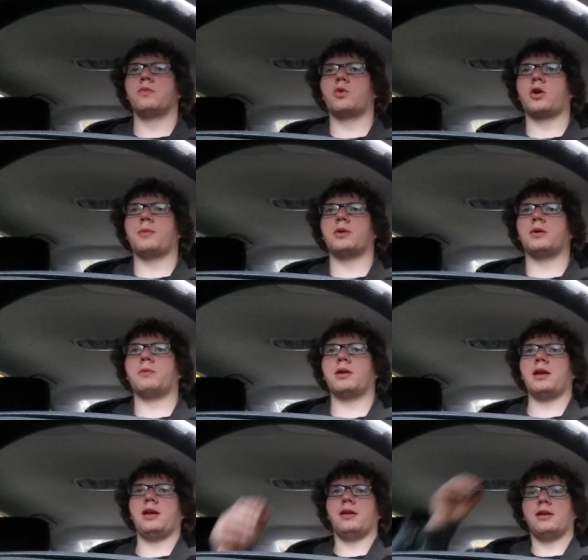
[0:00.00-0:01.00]
we're almost
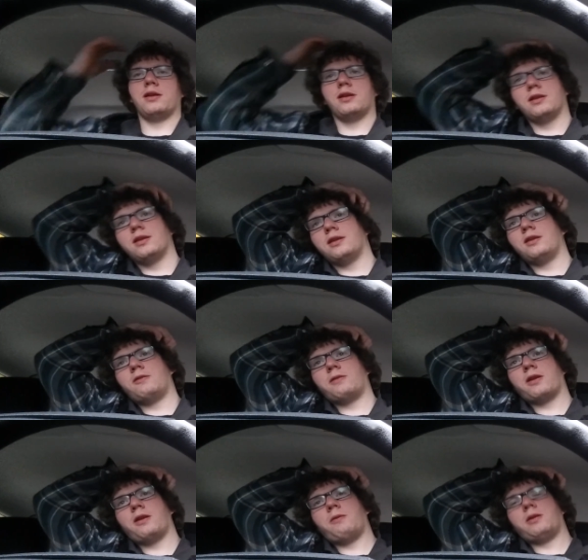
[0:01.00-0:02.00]
we're,
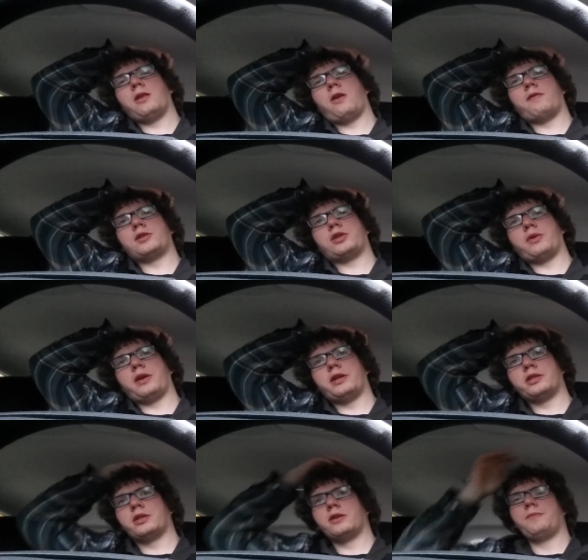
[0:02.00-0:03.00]
we're a little over two
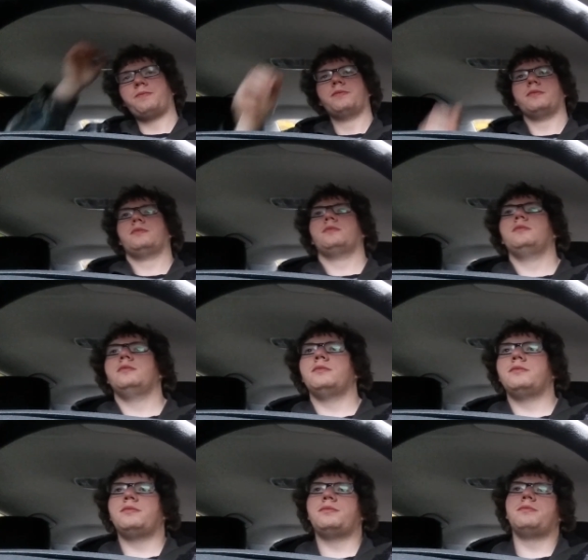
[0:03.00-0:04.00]
years,
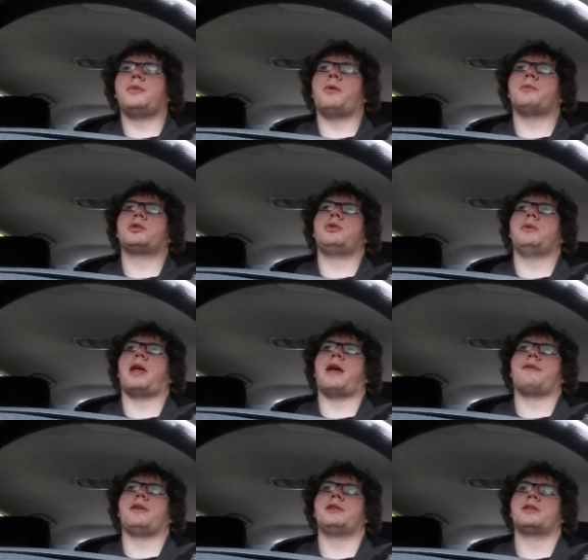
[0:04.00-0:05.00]
almost two and a
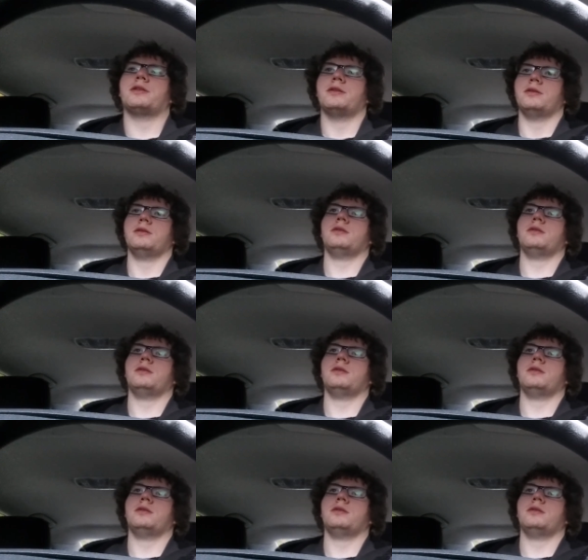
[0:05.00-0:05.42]
half years.